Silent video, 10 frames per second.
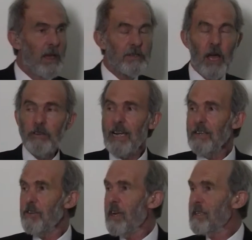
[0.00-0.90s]
Don't
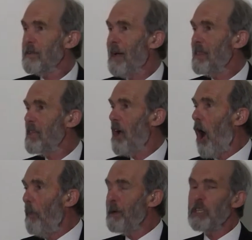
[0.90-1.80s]
underestimate the
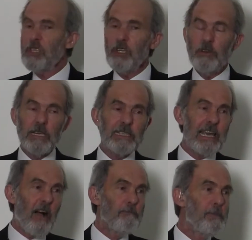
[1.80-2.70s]

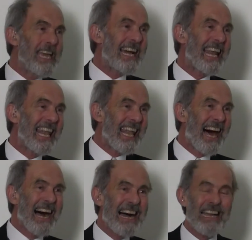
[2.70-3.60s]
opportunity of being
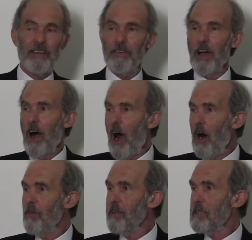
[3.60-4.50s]
alive
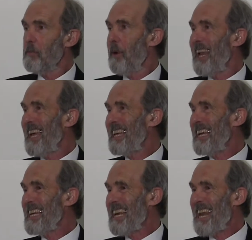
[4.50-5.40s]
on this
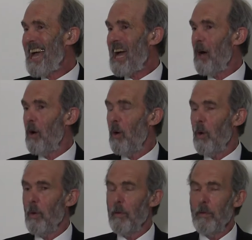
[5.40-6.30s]
planet now.
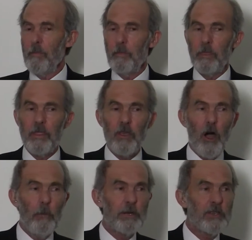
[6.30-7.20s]

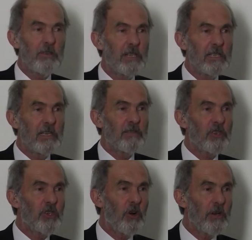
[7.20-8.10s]
The opportunity of
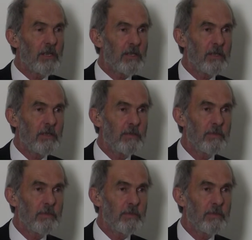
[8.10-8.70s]
choice.